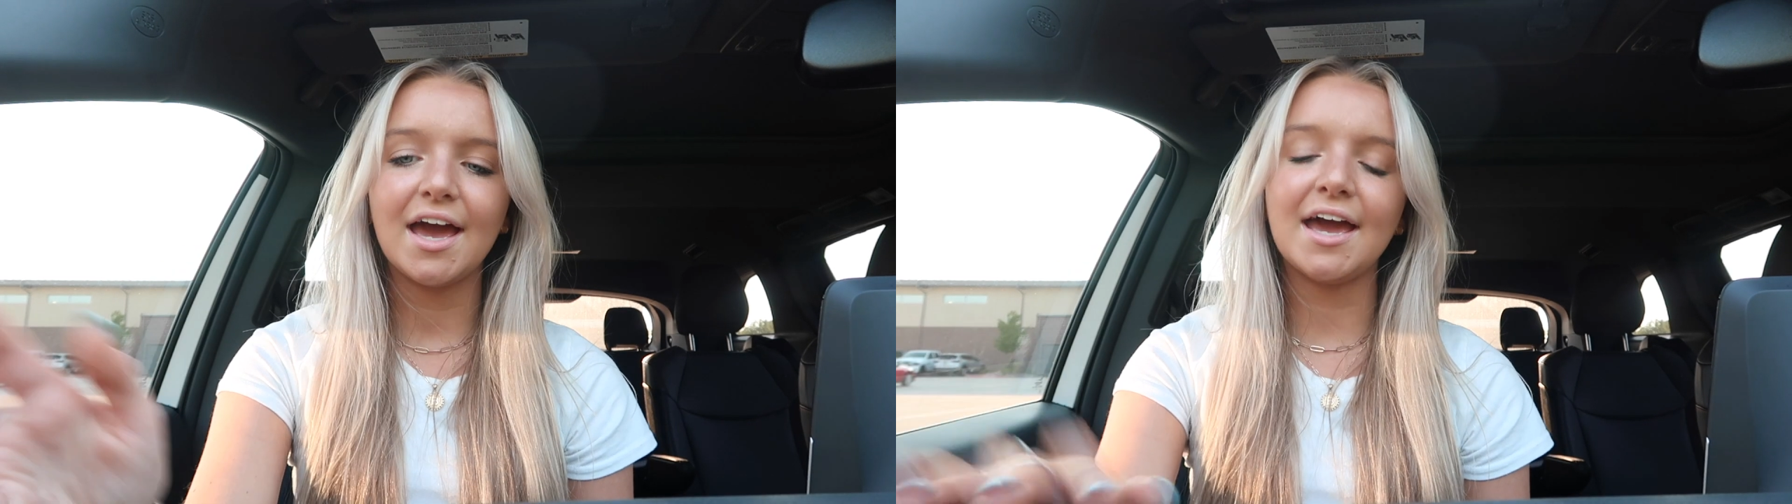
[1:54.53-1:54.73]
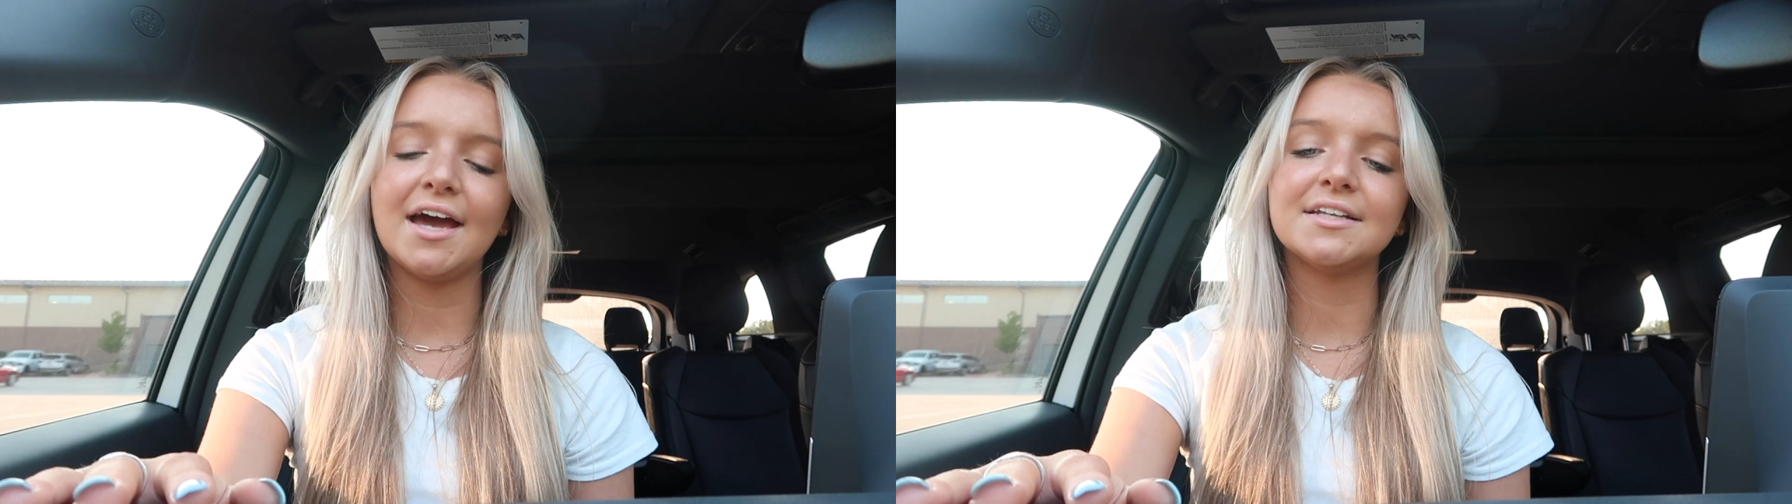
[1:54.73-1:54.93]

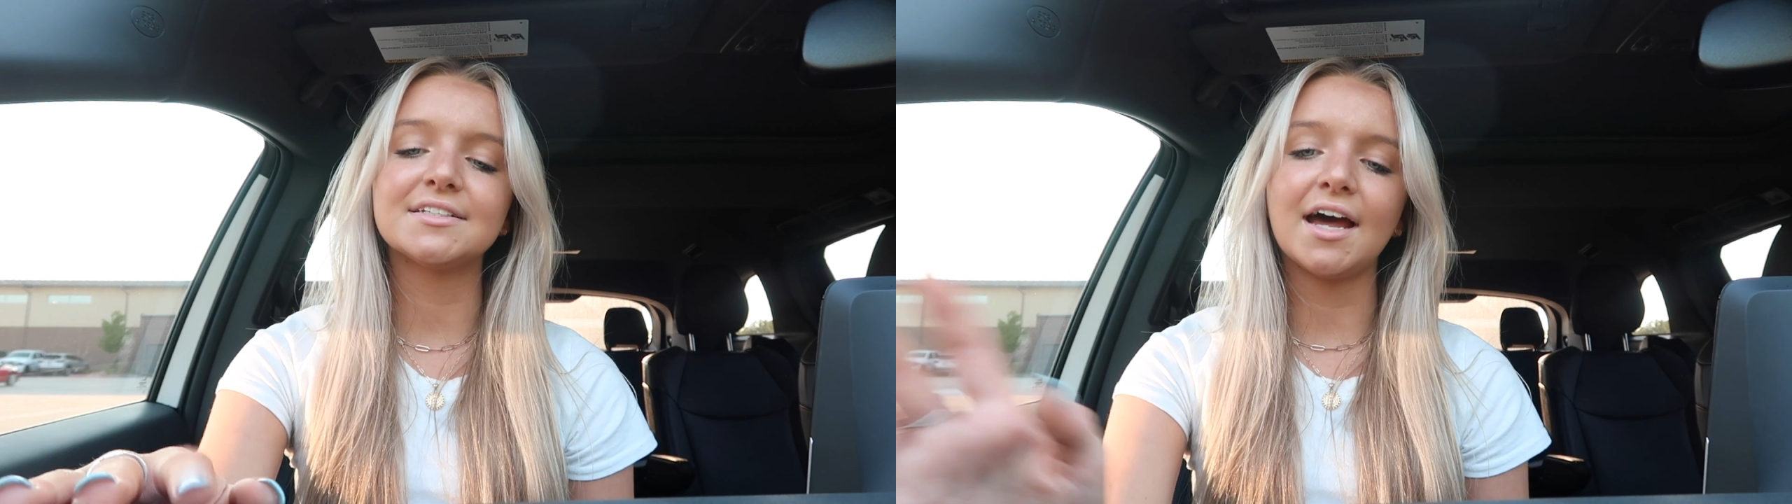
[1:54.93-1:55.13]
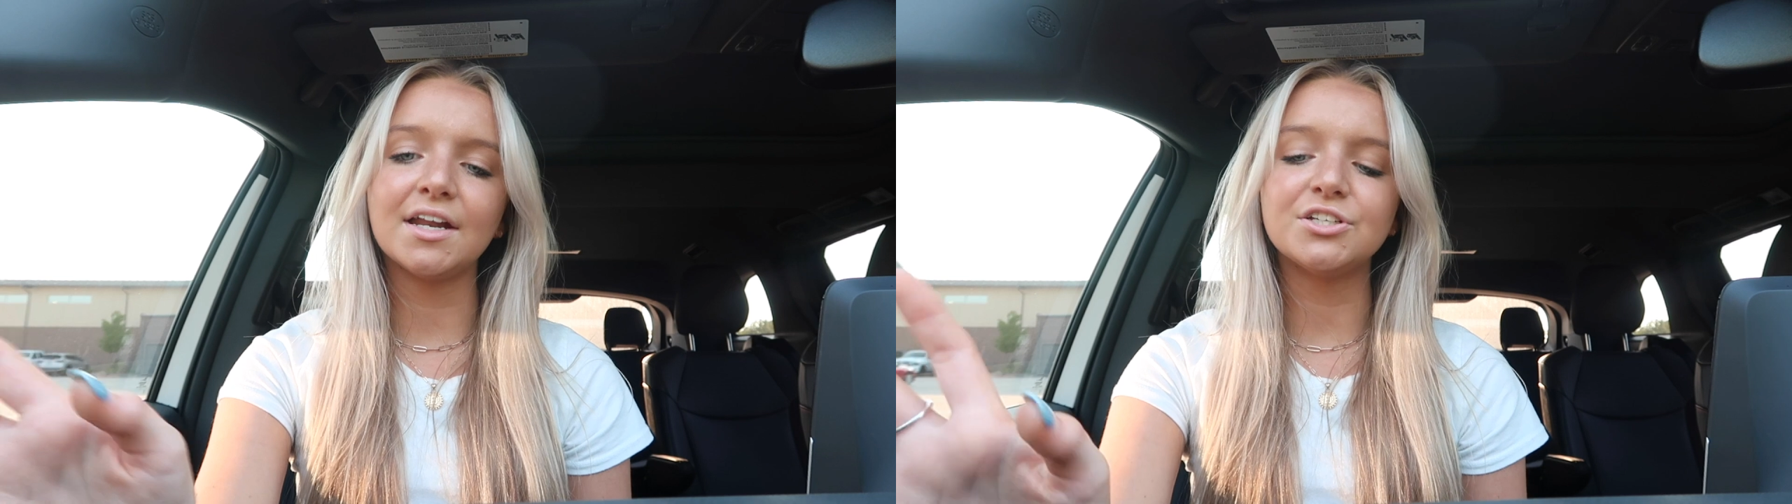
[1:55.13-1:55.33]

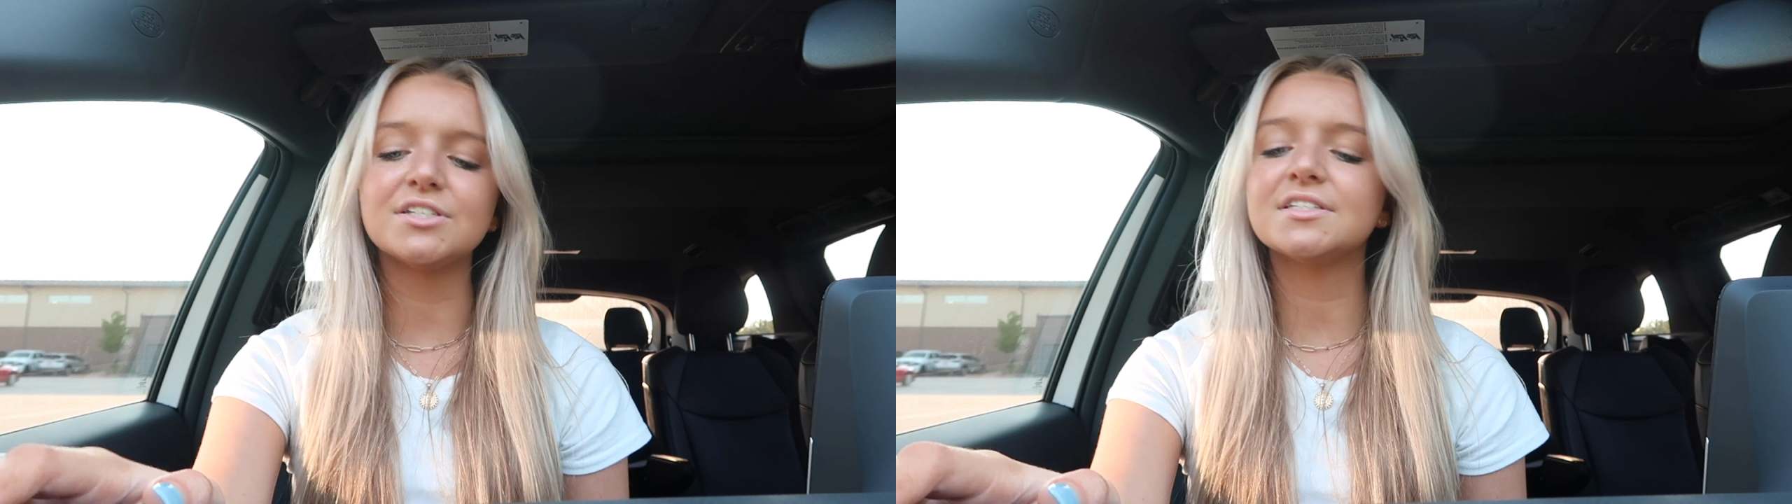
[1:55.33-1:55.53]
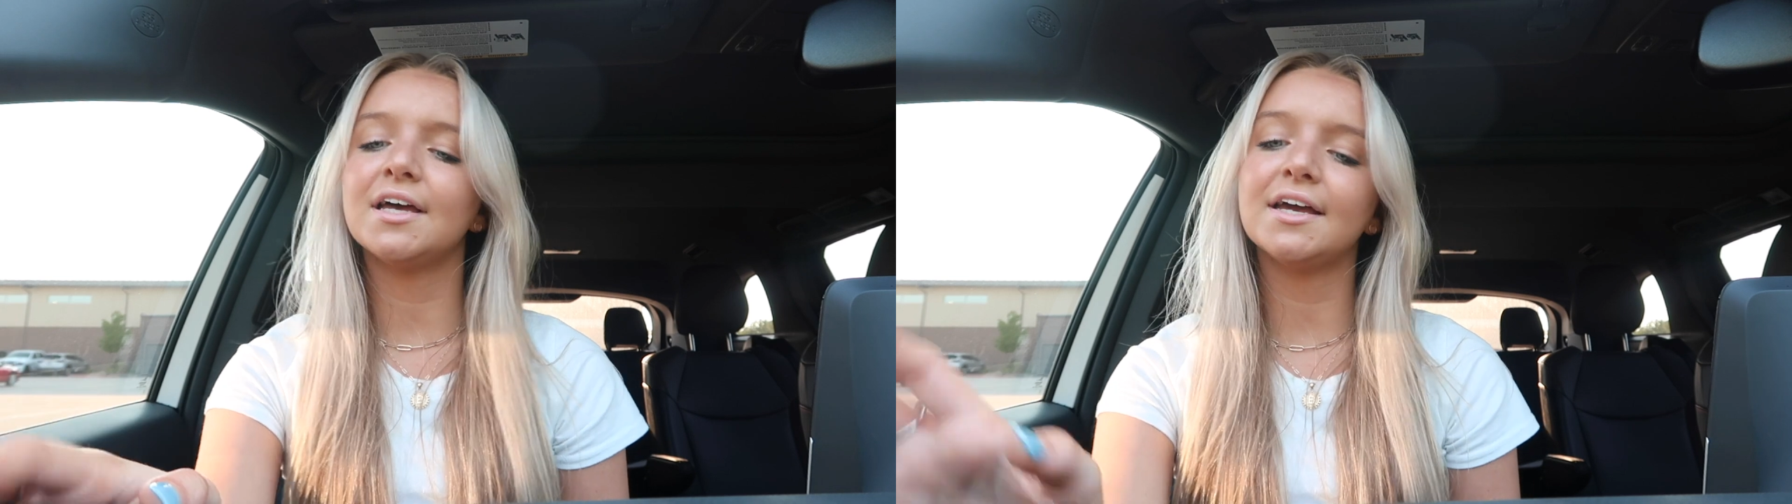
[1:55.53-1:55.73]
and kind of
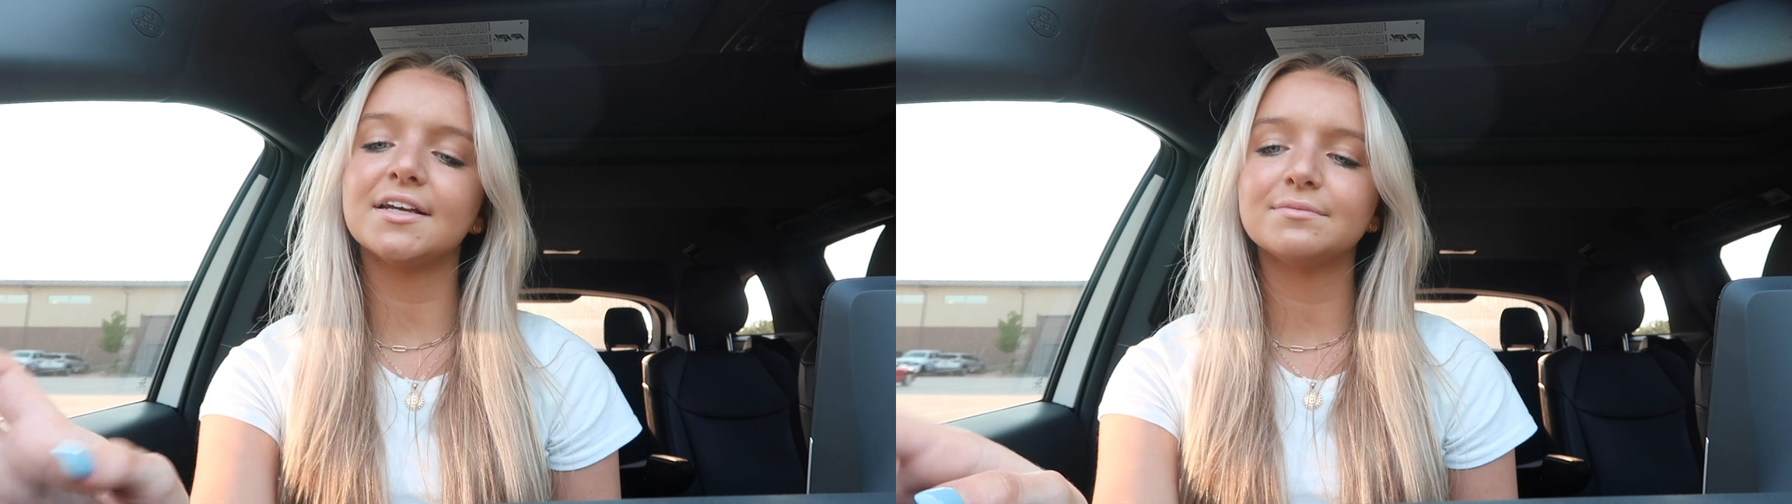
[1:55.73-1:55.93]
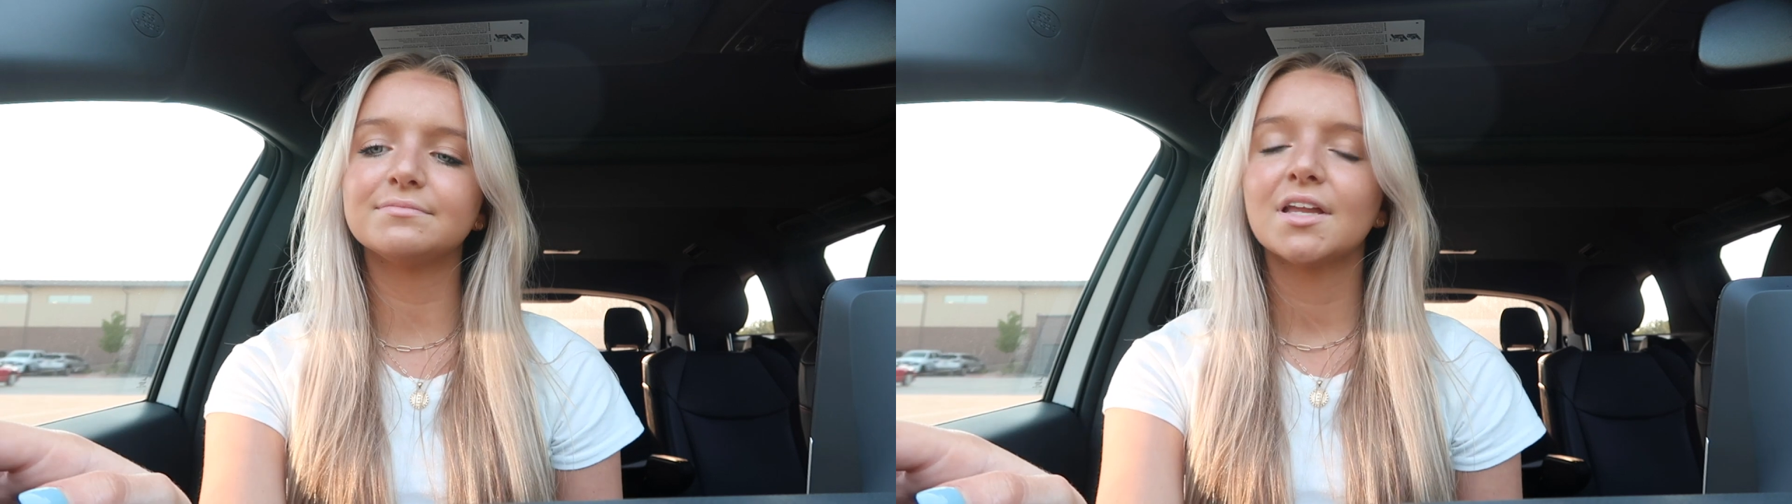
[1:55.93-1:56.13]
just like